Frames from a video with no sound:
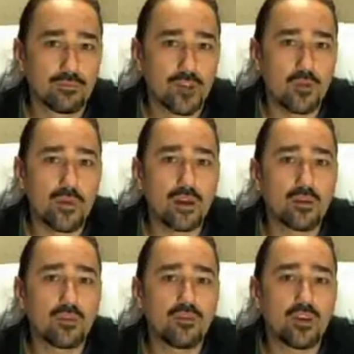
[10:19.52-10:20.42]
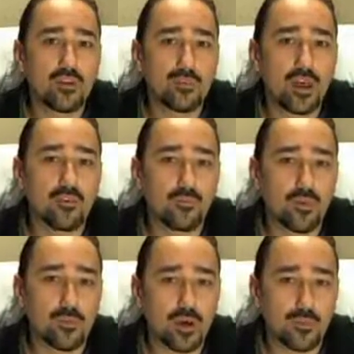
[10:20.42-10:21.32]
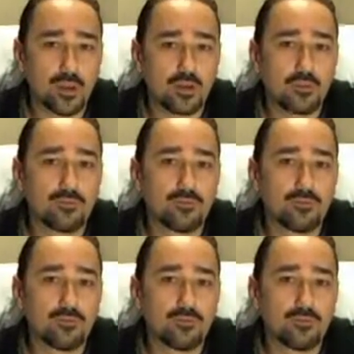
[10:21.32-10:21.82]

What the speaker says: America was set up as a republic.